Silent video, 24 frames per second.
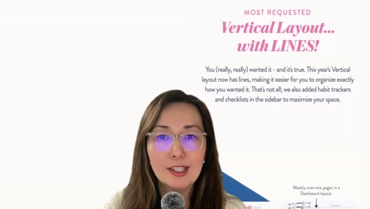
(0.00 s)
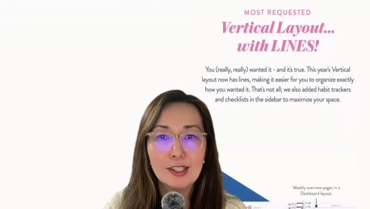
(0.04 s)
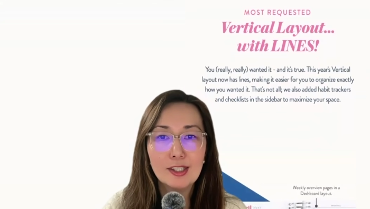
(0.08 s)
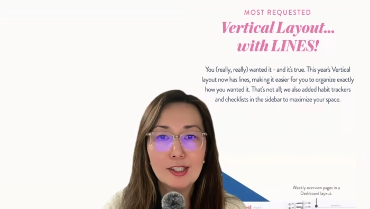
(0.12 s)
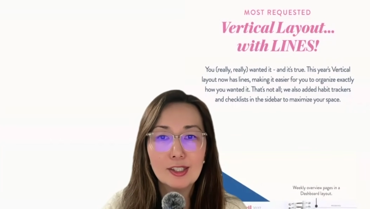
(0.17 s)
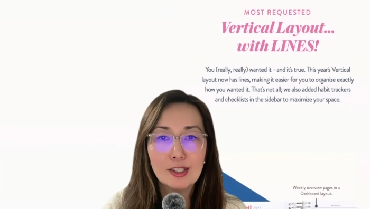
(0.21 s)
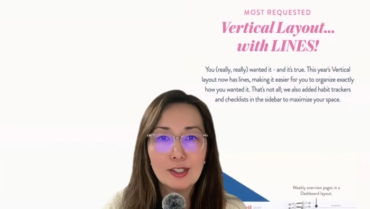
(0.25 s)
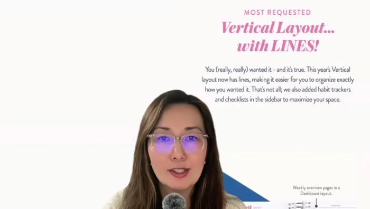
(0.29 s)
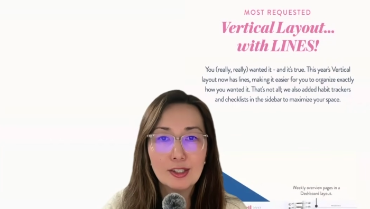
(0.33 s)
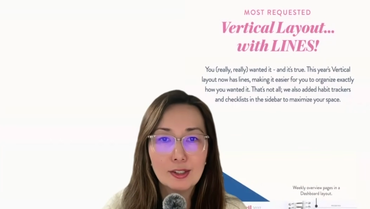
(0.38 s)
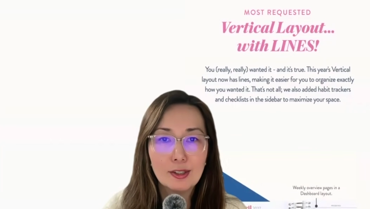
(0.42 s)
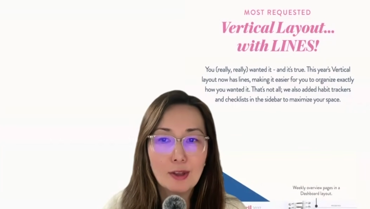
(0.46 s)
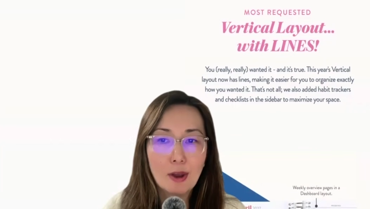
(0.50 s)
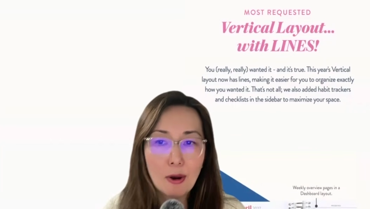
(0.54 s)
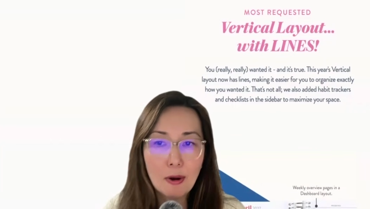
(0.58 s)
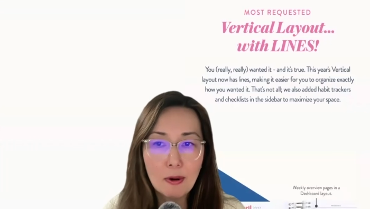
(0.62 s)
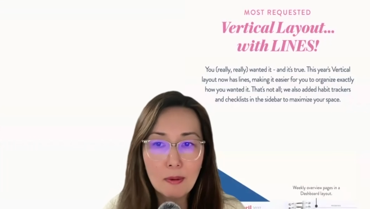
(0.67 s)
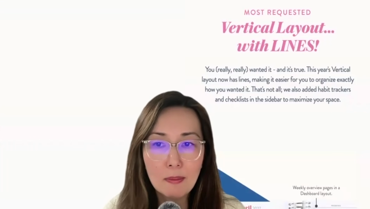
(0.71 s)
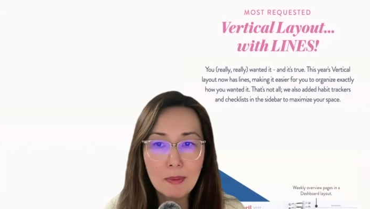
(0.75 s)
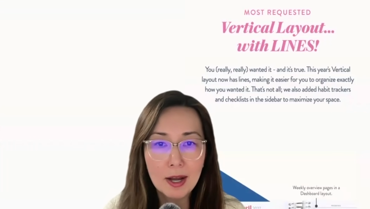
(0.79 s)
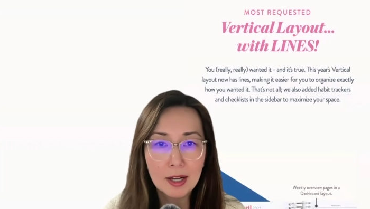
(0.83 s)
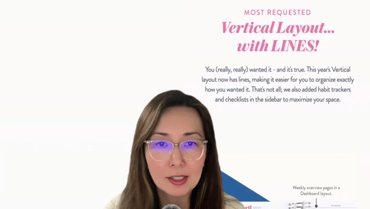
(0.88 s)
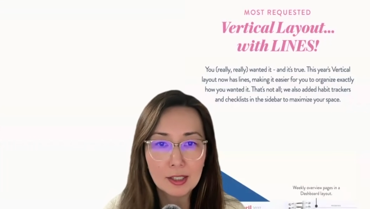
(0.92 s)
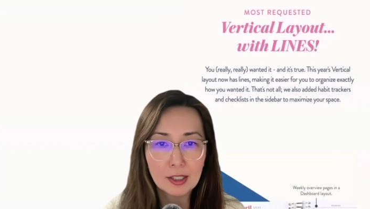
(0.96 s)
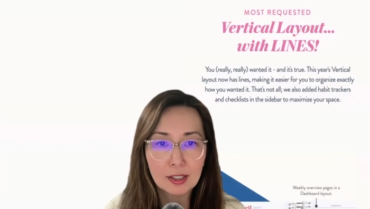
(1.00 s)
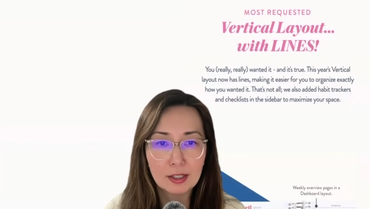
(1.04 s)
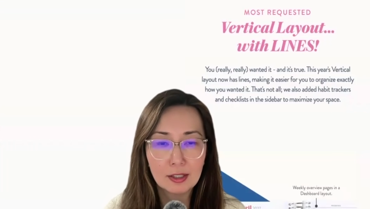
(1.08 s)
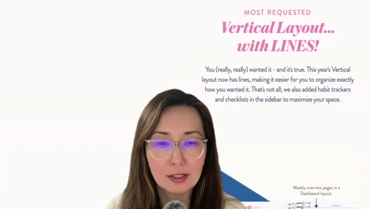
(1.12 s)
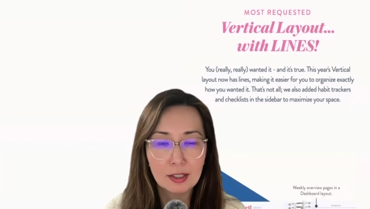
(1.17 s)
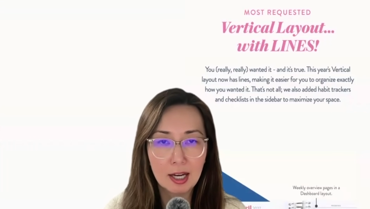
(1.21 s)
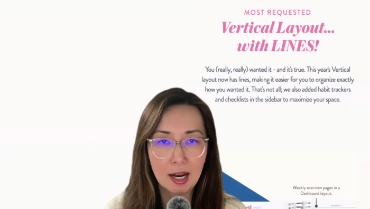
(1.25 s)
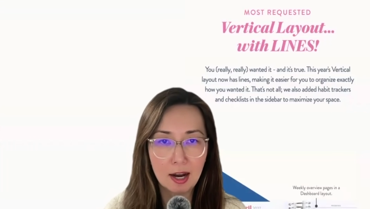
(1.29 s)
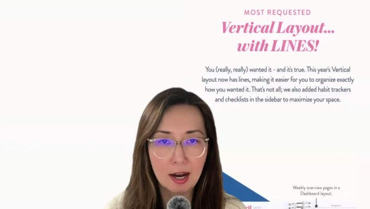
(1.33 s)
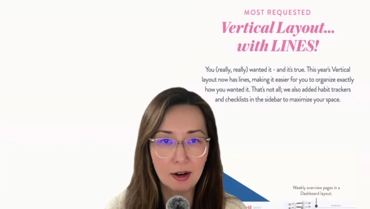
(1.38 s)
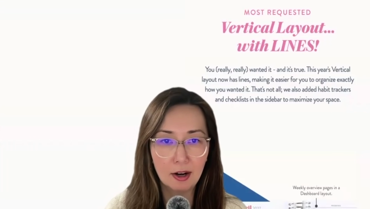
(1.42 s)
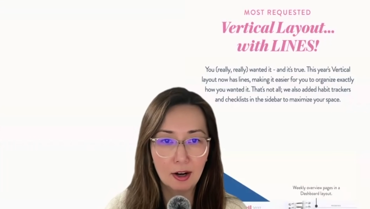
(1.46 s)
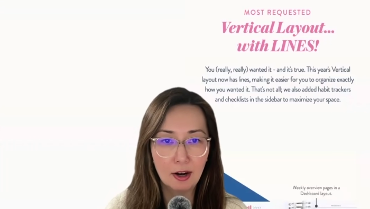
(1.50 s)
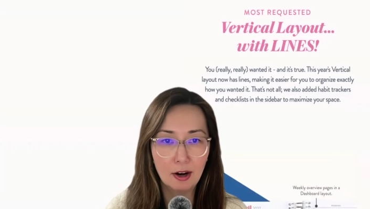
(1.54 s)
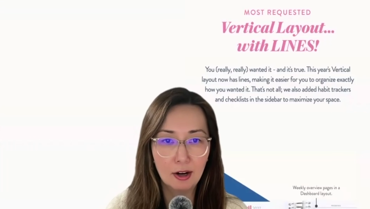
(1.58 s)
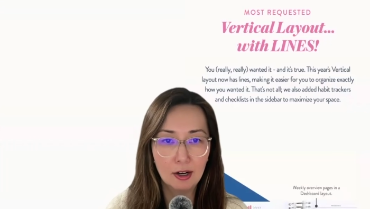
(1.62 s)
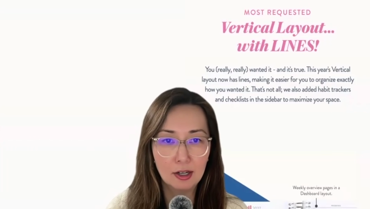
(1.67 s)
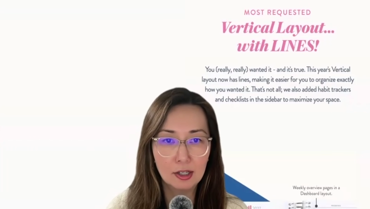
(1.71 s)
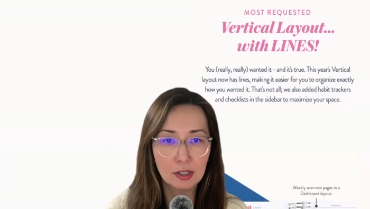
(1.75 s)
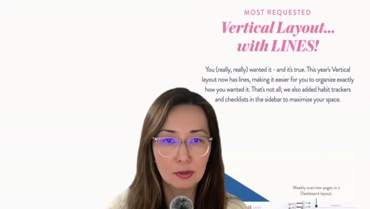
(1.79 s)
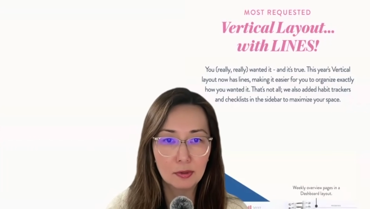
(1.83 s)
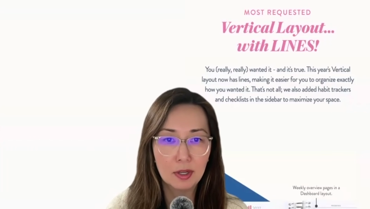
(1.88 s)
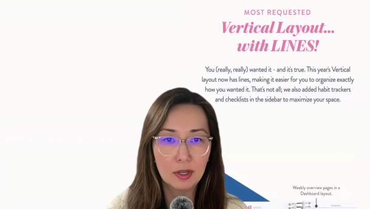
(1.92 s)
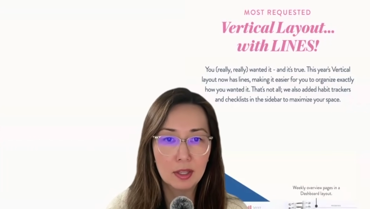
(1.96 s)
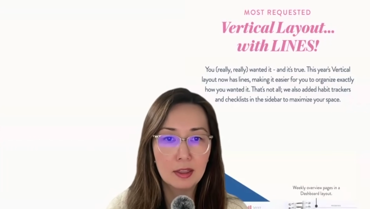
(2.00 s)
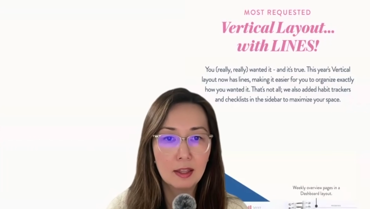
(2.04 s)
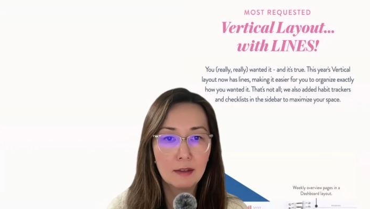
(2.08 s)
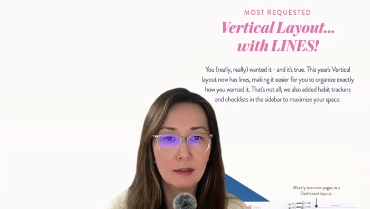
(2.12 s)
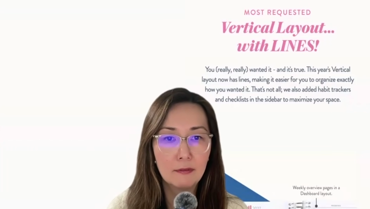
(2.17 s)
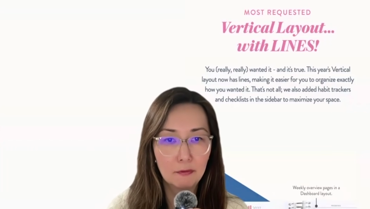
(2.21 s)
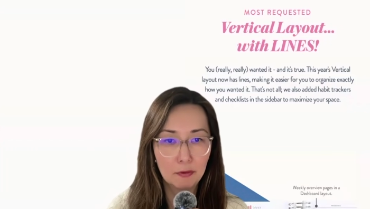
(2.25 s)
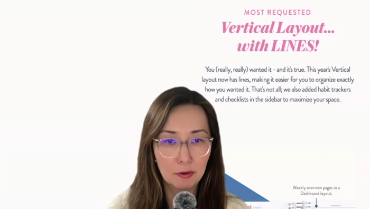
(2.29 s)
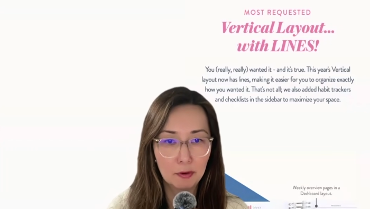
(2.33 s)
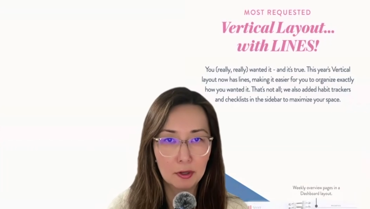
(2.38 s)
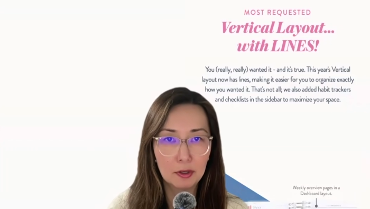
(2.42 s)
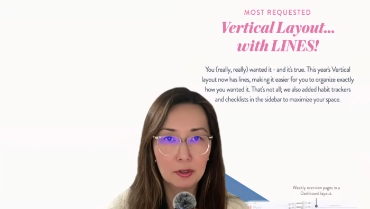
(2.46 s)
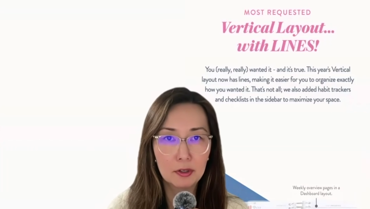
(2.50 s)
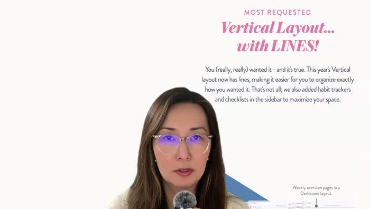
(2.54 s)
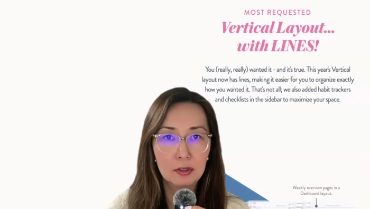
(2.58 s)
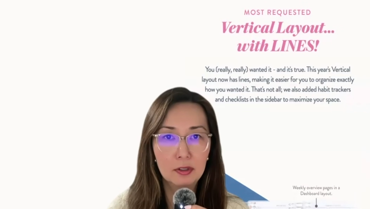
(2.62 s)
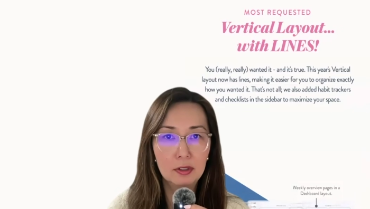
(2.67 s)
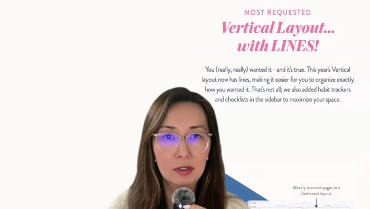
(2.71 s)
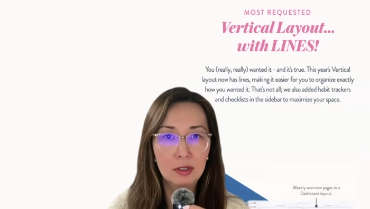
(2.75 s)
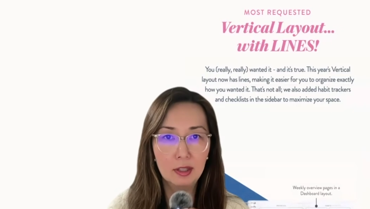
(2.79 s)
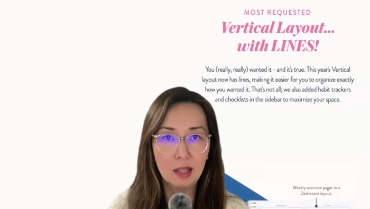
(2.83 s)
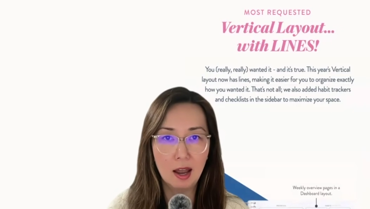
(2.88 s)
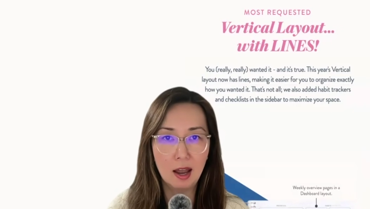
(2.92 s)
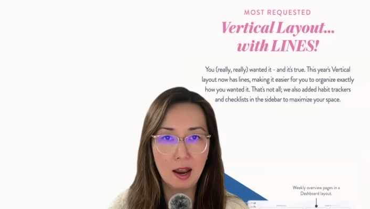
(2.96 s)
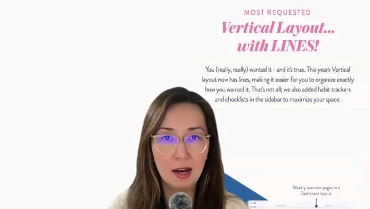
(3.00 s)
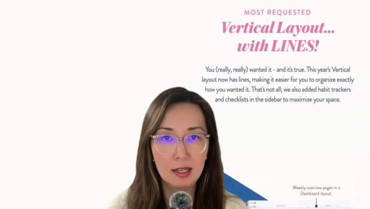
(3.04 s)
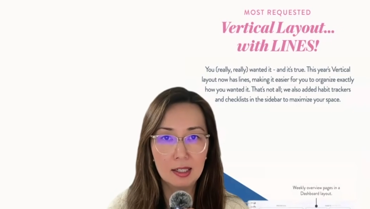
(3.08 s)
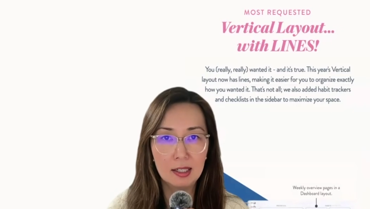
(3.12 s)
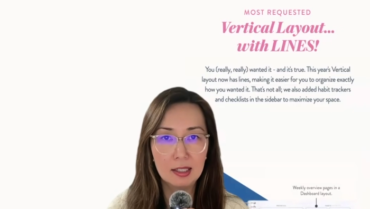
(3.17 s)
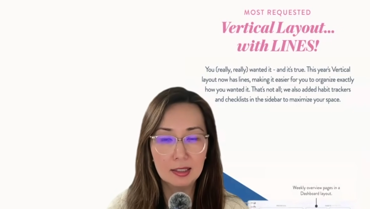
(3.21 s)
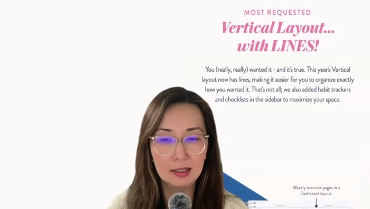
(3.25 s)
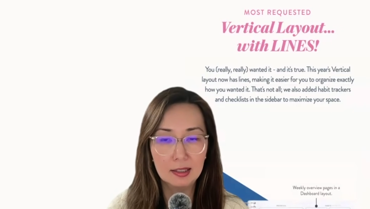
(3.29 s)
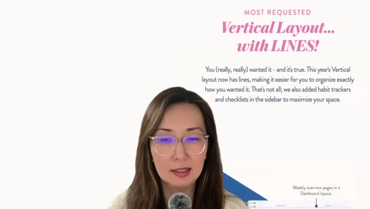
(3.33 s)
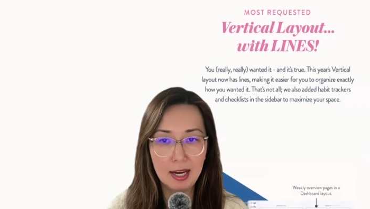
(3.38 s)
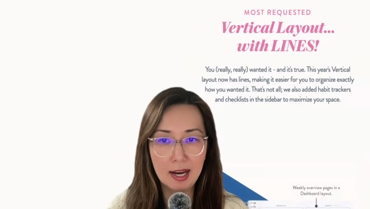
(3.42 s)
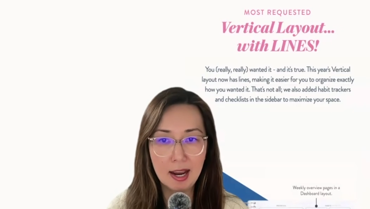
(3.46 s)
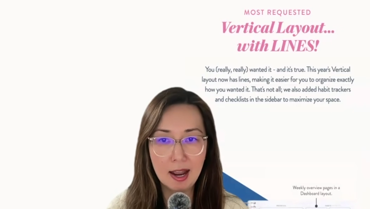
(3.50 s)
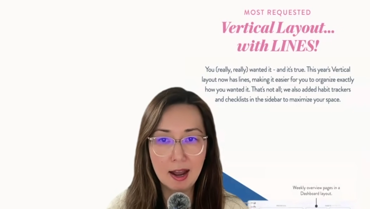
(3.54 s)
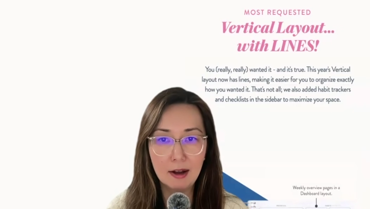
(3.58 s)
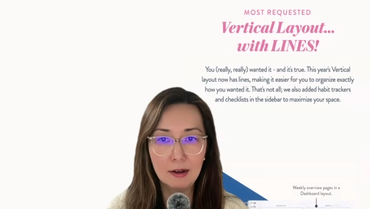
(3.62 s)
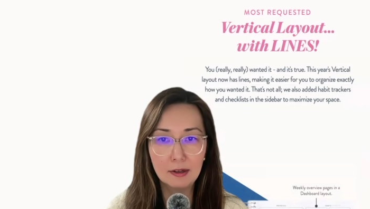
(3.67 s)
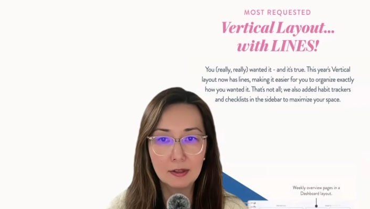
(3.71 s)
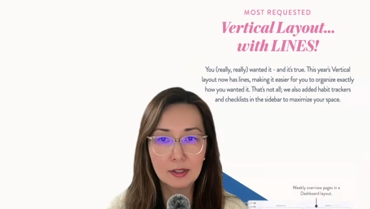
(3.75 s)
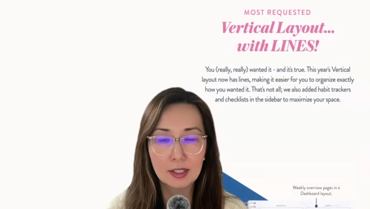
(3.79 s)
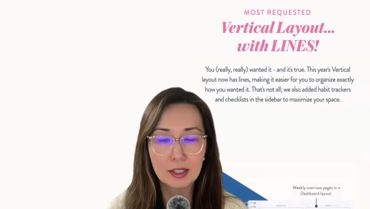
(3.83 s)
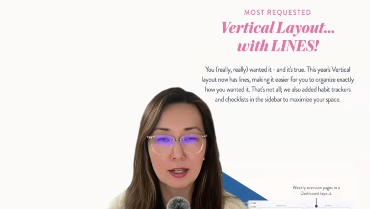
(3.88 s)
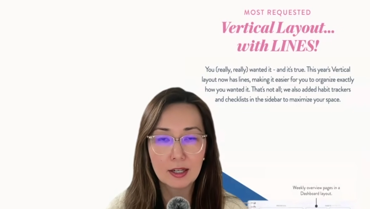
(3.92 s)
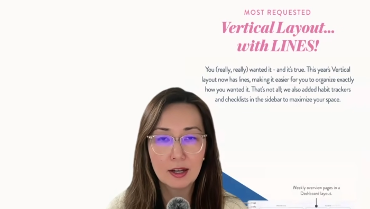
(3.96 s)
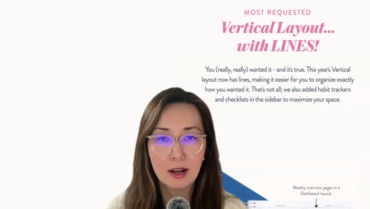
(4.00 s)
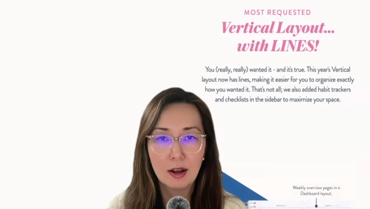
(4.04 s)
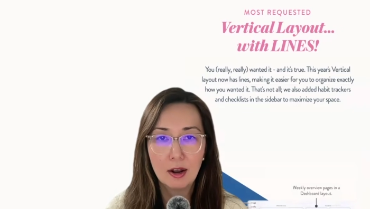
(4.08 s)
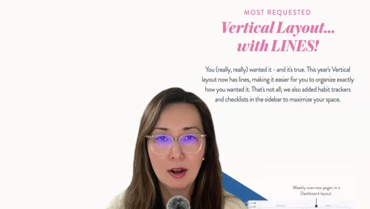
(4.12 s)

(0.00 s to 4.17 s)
so much to Erin Condren, the vertical lined layout.